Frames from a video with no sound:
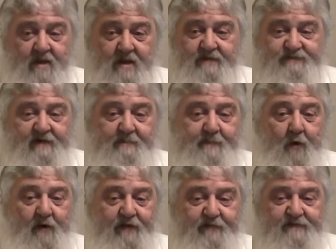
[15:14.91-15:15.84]
instead of
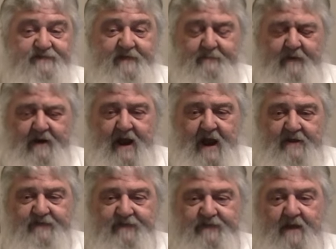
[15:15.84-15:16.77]
pouring three separate
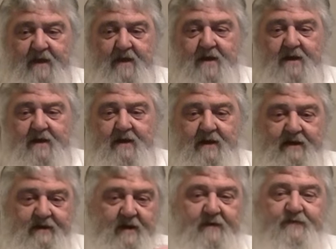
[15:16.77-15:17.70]
glasses.
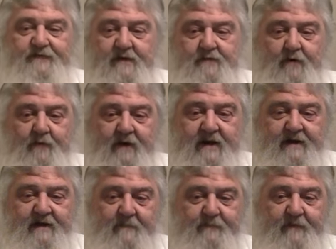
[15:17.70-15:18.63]
And see where we
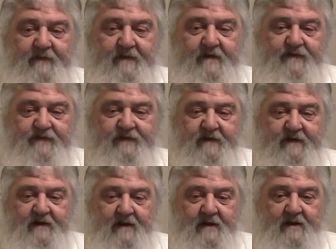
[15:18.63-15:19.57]
end up with this,
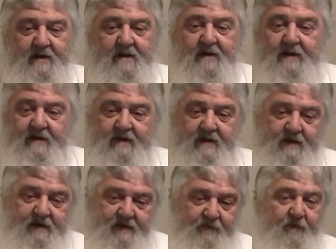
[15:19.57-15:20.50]
and
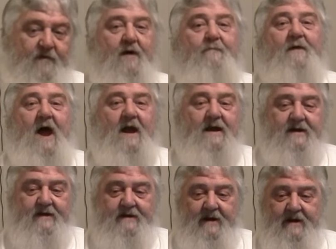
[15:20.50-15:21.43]
we'll come back
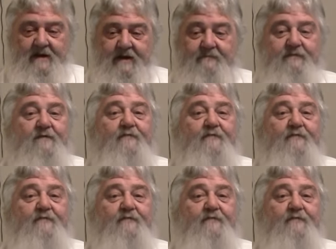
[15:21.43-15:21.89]
and give you